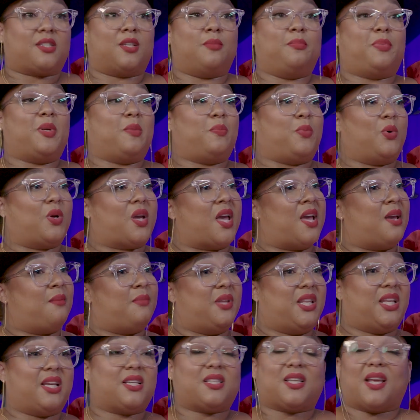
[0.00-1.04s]
some people came
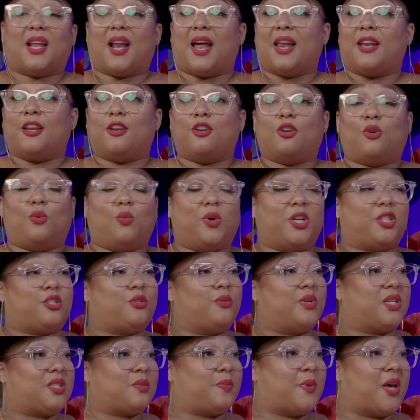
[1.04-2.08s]
and they said, I didn't know what
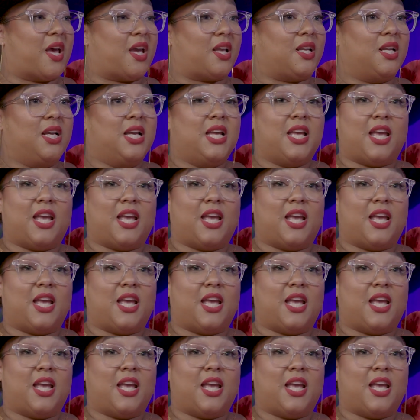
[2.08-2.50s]
to expect.